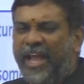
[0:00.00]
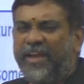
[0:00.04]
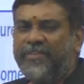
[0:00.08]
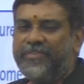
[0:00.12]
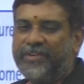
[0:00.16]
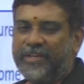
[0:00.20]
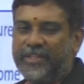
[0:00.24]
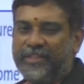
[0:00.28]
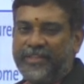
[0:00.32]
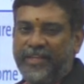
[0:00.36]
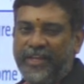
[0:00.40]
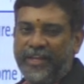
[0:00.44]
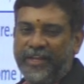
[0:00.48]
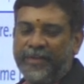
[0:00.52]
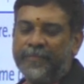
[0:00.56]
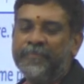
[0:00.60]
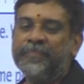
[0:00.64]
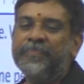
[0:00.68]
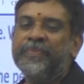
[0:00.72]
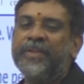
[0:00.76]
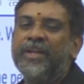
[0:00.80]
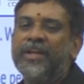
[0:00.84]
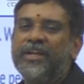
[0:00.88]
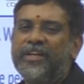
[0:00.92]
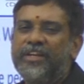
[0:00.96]
everything.
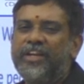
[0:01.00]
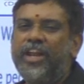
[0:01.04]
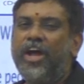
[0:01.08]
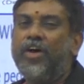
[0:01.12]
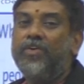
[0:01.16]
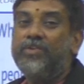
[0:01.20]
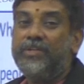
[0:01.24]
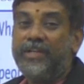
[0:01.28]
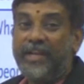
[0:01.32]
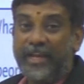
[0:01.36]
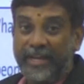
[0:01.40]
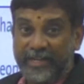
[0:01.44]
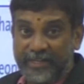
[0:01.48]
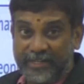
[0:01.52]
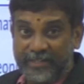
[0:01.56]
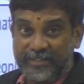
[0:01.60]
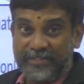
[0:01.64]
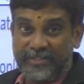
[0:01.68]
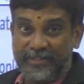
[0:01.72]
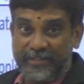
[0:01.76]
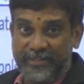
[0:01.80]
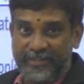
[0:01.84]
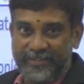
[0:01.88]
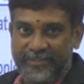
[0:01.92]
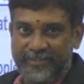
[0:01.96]
Now let
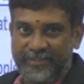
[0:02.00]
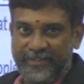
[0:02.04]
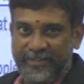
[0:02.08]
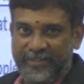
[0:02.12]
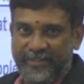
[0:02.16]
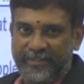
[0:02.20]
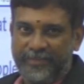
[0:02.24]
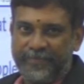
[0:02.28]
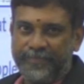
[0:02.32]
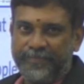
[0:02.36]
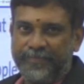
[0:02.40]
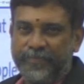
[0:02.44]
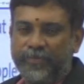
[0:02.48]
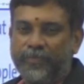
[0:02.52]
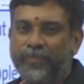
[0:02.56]
us listen